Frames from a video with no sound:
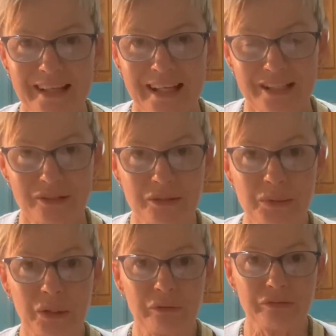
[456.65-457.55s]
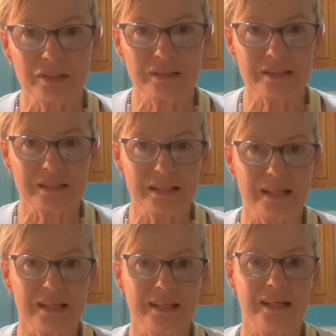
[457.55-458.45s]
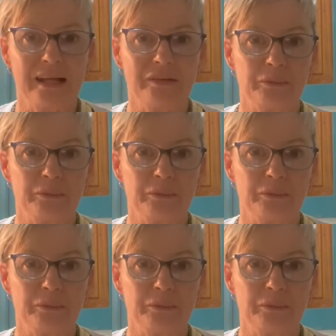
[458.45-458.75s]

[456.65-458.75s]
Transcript: So you will often see the